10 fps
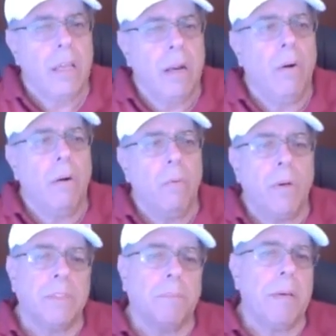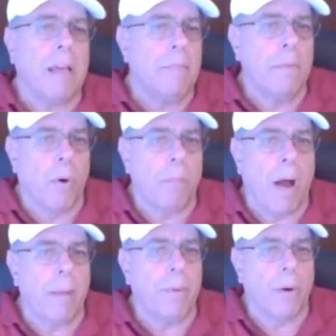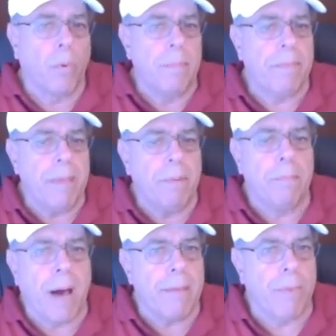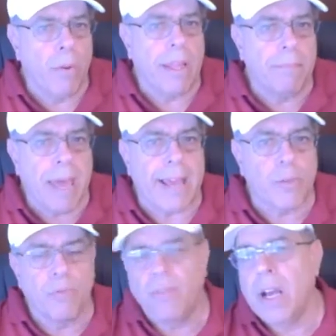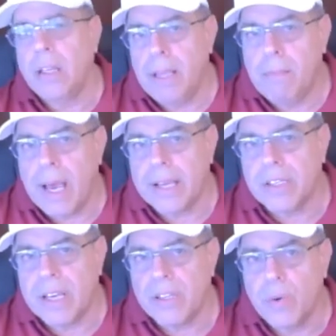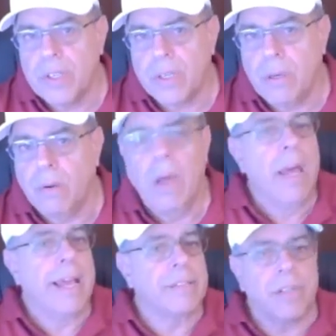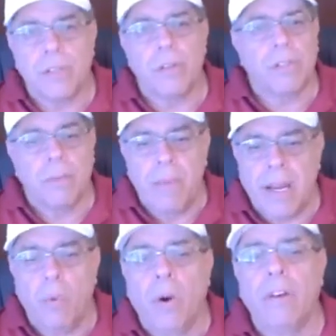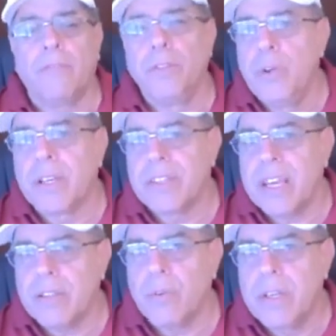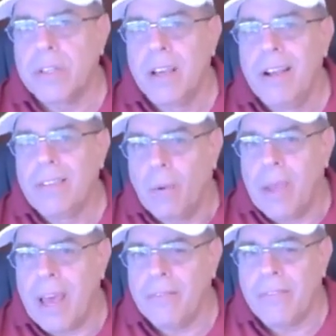you know, what's becoming more popular, when people buy bowling bags, we're finding they buy accessories, too. And since there's so many wonderful new accessories that we have